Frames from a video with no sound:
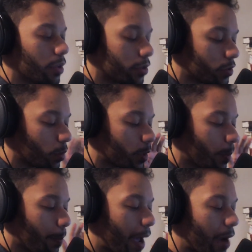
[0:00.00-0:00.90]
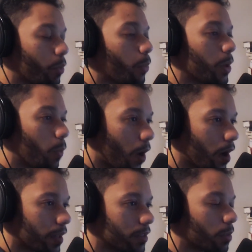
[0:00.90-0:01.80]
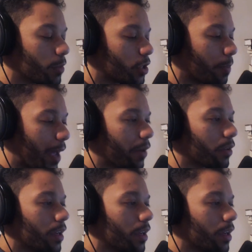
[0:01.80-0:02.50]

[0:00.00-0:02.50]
so much about what we want, so much about